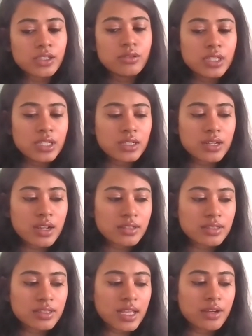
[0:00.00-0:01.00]
you need an
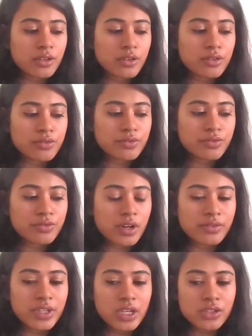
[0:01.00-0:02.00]
understanding of
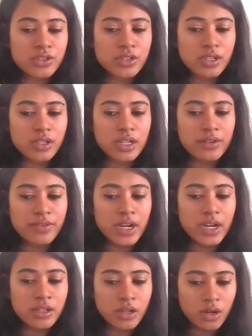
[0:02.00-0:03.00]
VHDL and
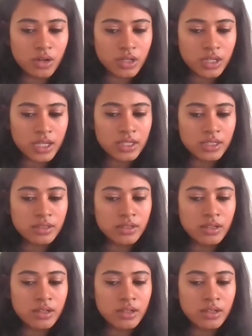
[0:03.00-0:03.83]
Verilog and